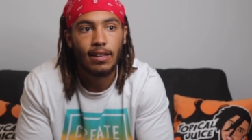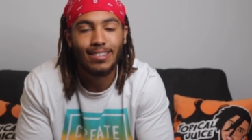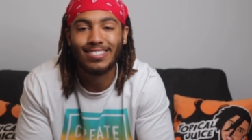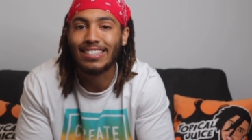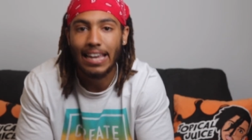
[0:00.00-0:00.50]

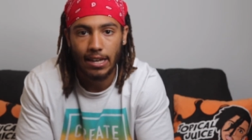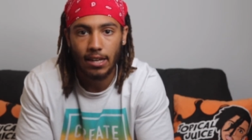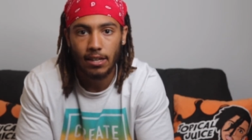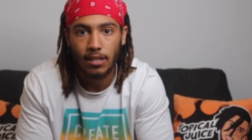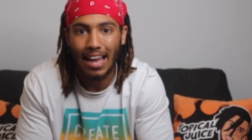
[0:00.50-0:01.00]

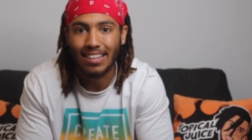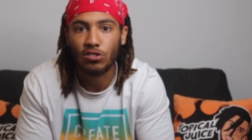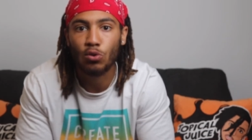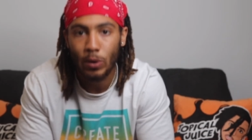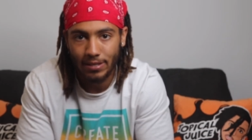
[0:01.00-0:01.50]
sick
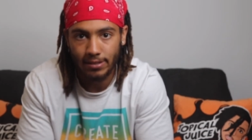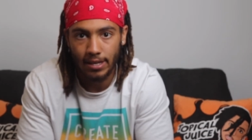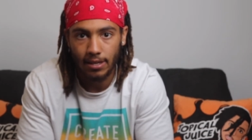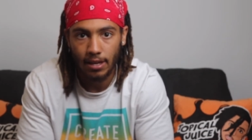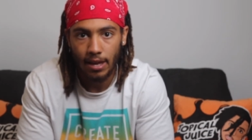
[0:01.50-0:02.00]
and
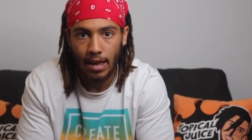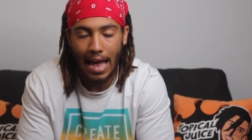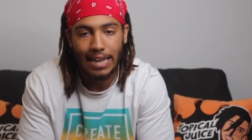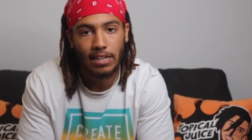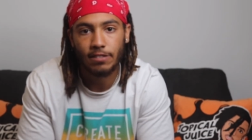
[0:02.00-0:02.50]
twisted
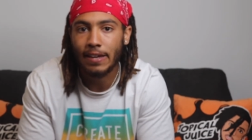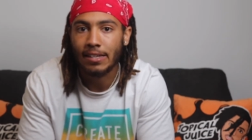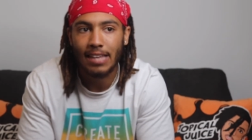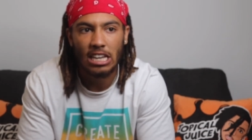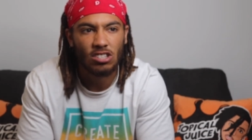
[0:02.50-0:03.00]
and there's
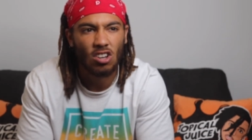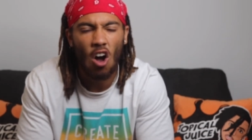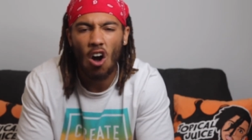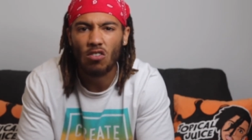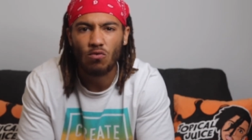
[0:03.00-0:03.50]
things that just
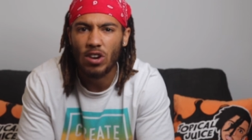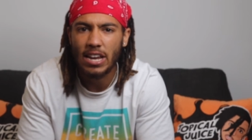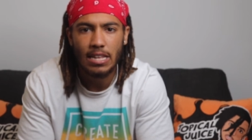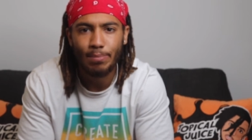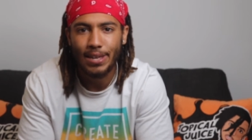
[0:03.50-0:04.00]
can't
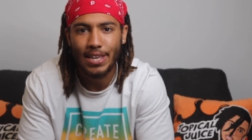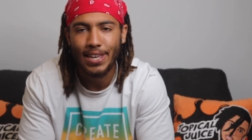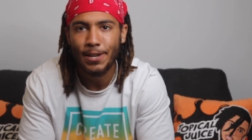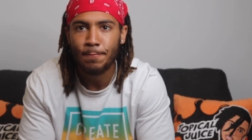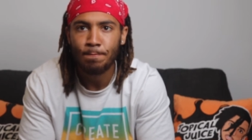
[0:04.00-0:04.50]
really
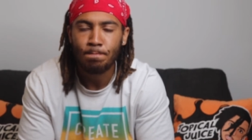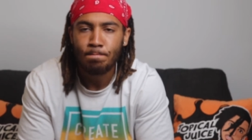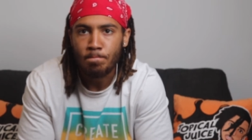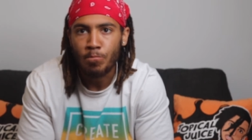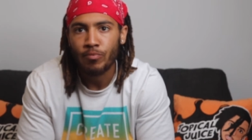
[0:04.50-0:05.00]
be
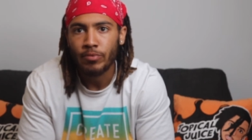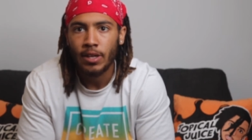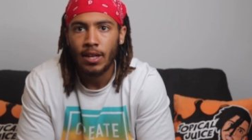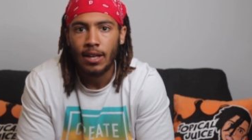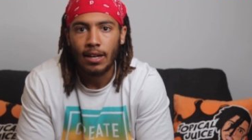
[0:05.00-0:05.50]

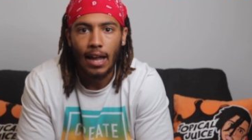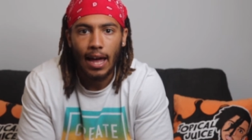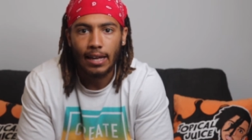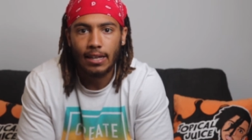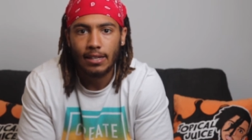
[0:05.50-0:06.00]

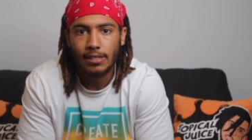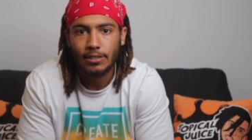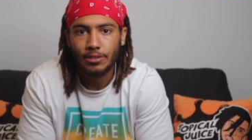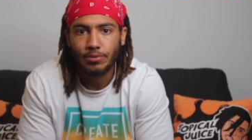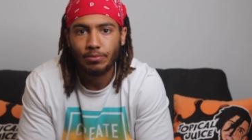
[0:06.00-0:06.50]
like, do you
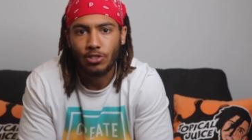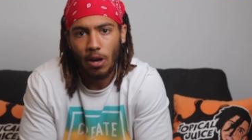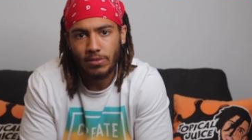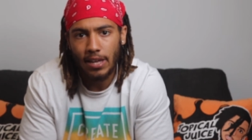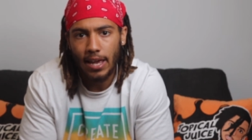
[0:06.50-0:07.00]
know
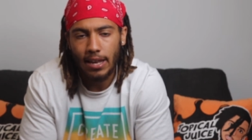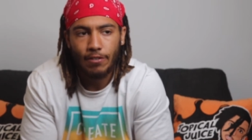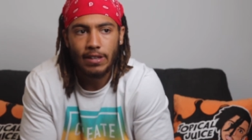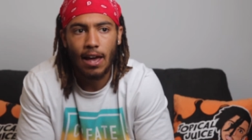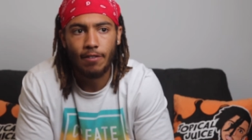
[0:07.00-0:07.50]
what I'm saying? I
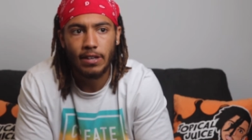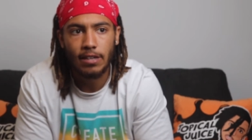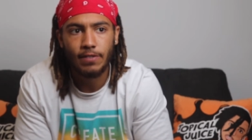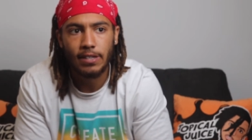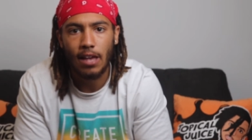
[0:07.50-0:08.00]
think that I think
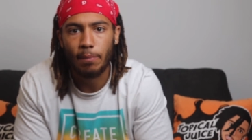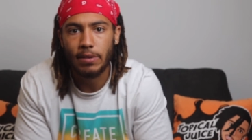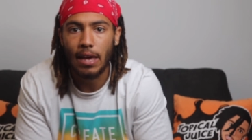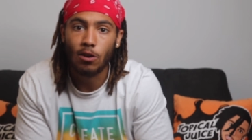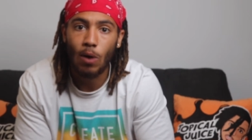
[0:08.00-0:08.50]
there's things that are, that are